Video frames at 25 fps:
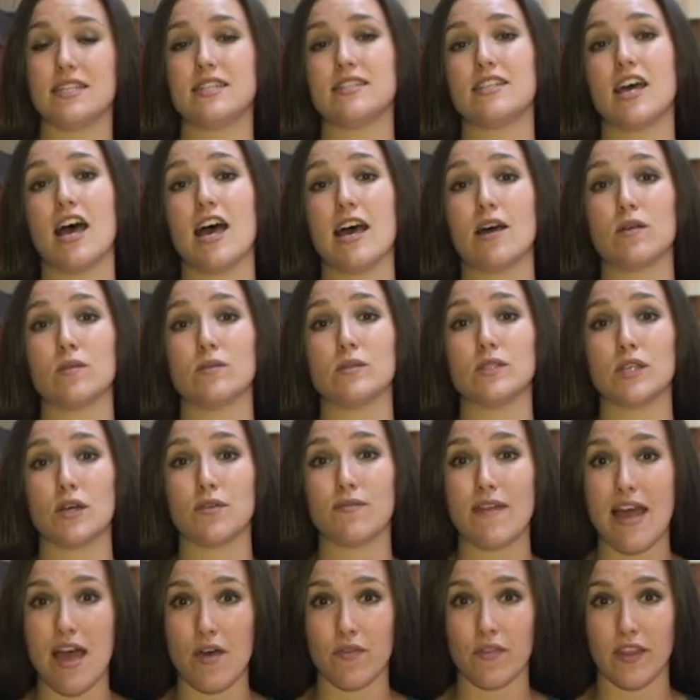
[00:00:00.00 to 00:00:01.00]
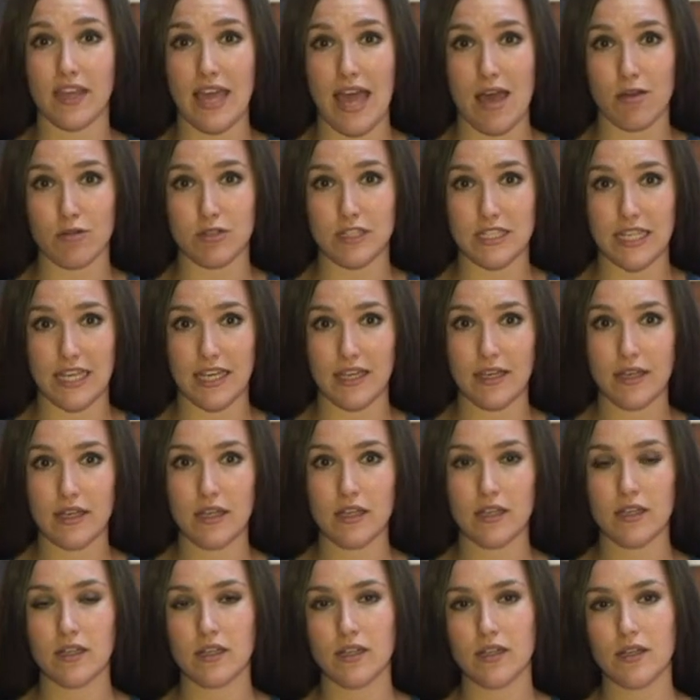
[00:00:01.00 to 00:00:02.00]
in towns around the county.
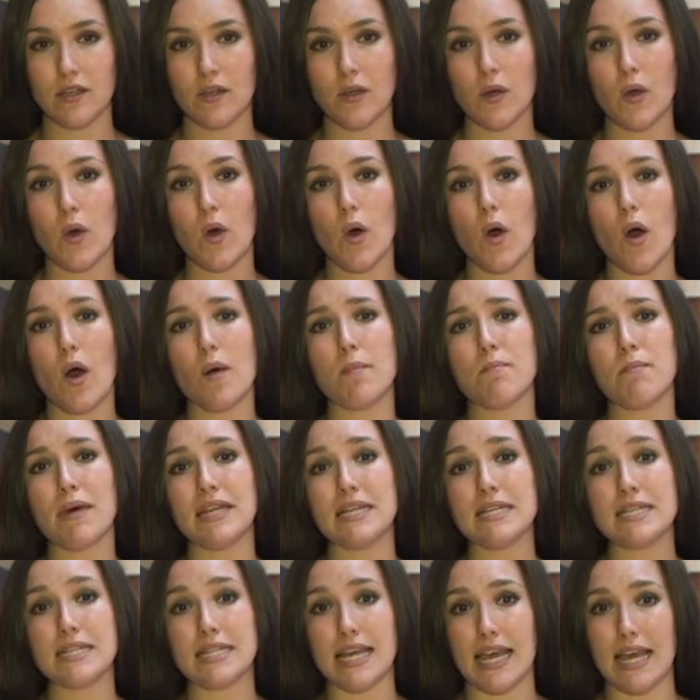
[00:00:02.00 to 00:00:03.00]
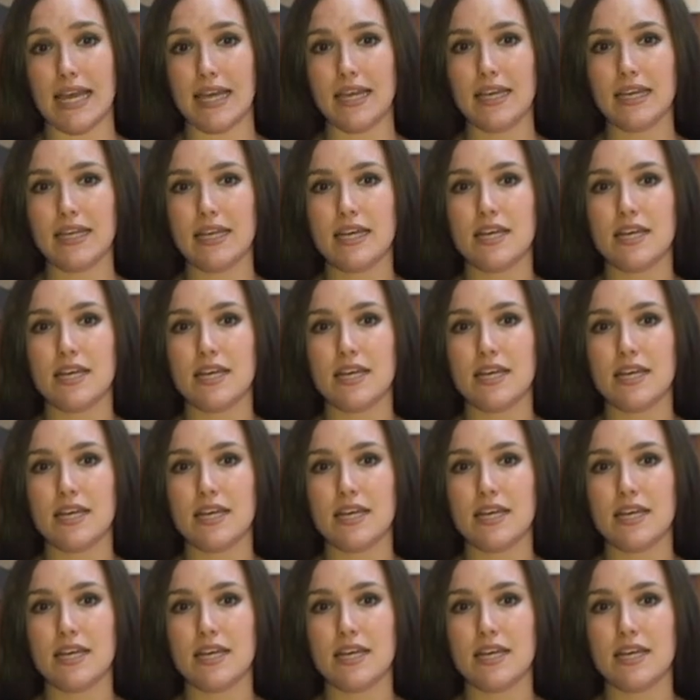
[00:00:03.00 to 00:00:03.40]
On Monday,